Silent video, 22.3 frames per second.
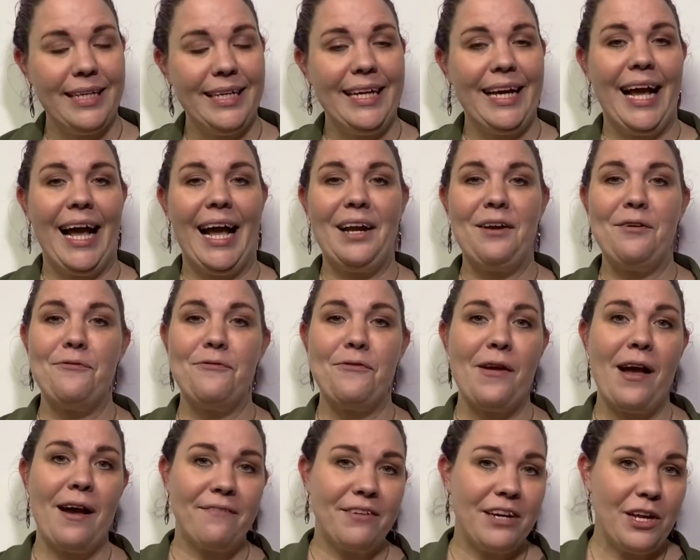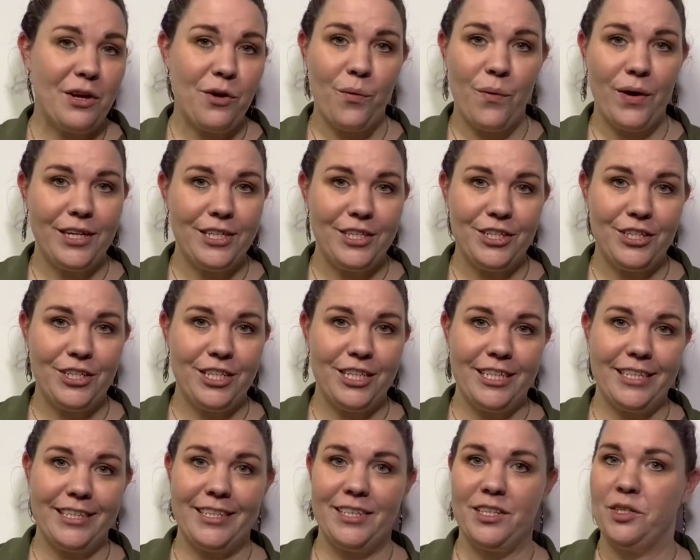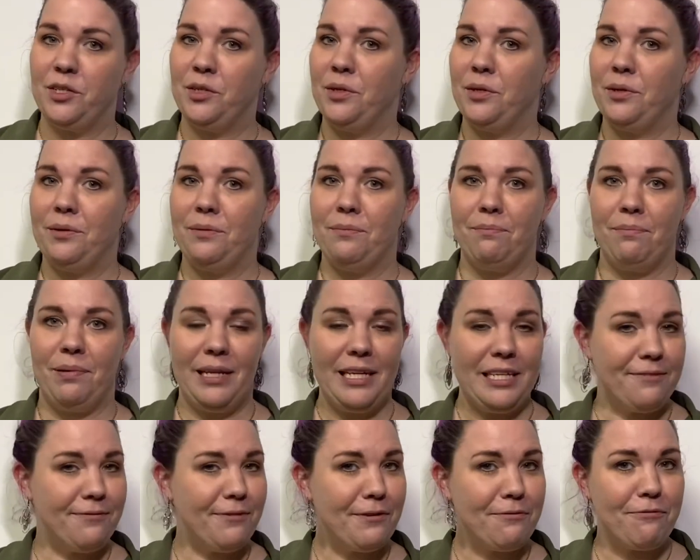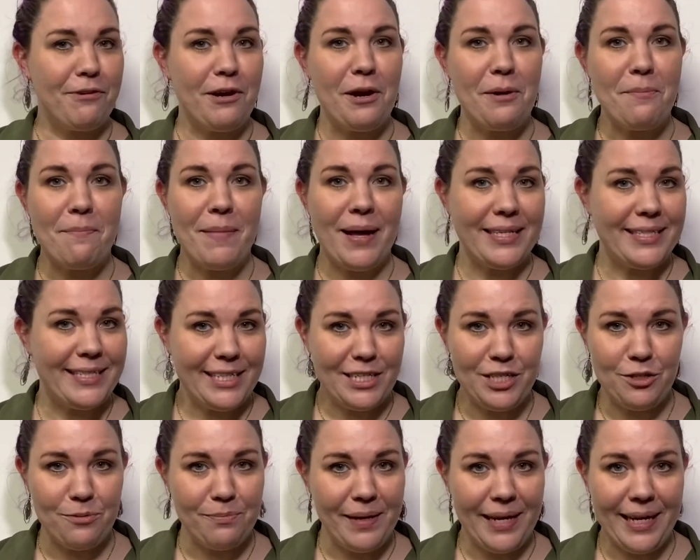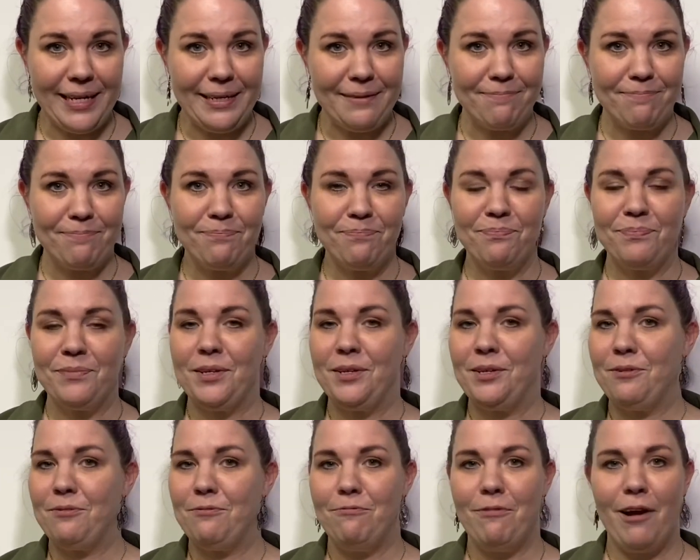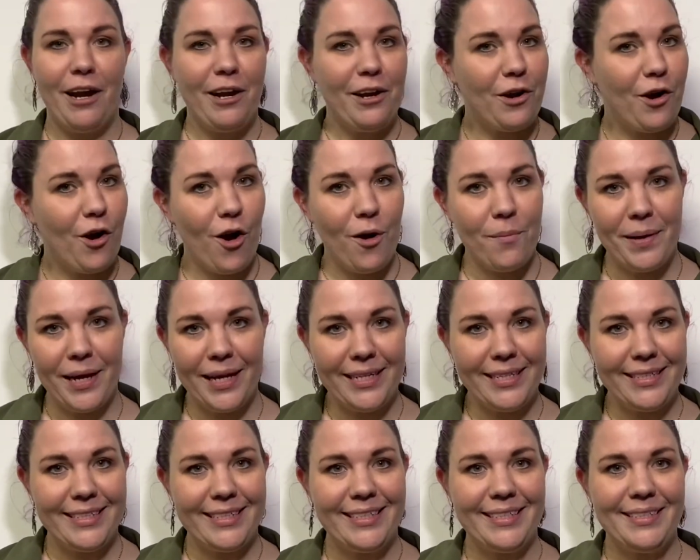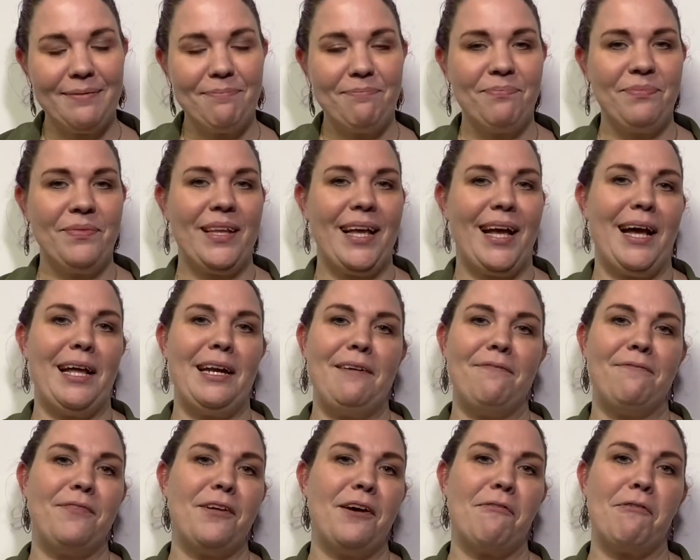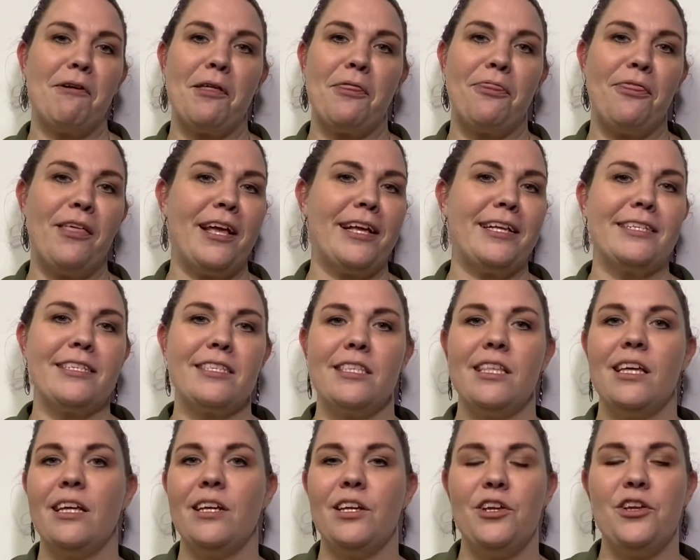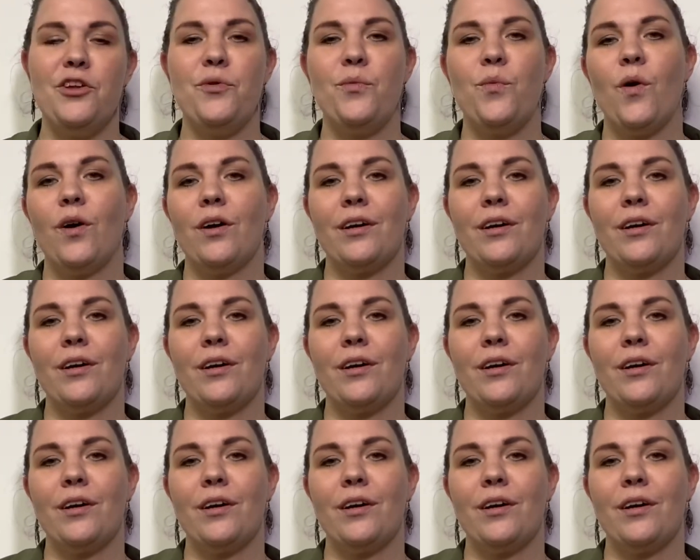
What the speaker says: And if you have any questions, please feel free to message me, write a comment. And if there are things that you want